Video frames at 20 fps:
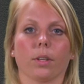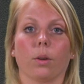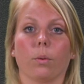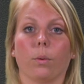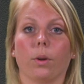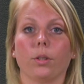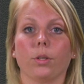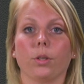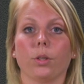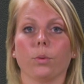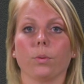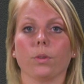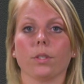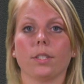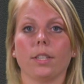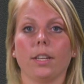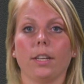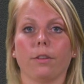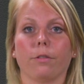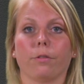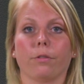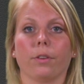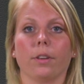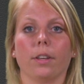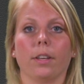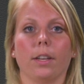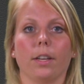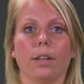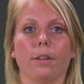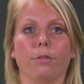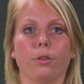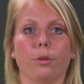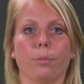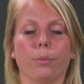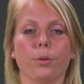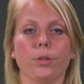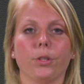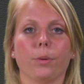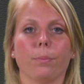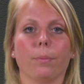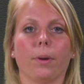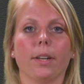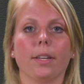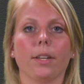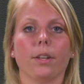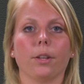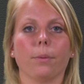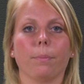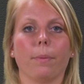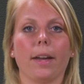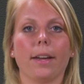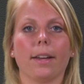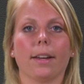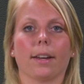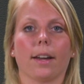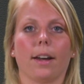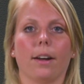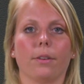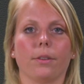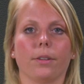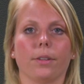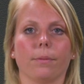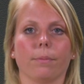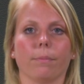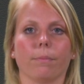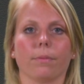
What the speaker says: What do you receive if you put your money on a bank account?